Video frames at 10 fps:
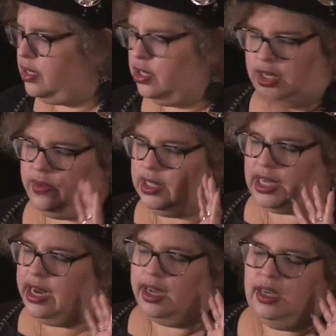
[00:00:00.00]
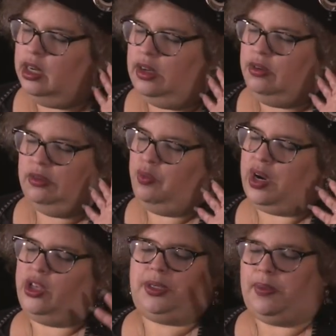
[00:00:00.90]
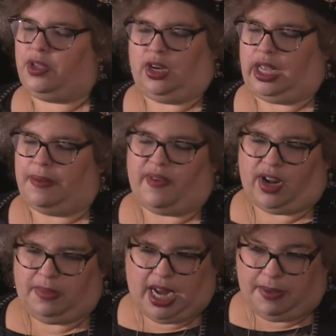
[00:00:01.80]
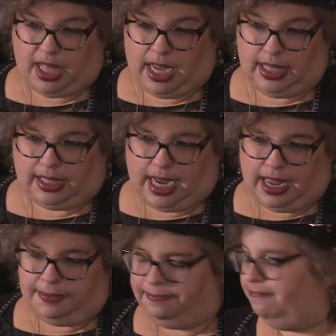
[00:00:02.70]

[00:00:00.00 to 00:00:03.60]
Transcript: And she was like one of those people you're like, I'm never going to meet anybody like this again.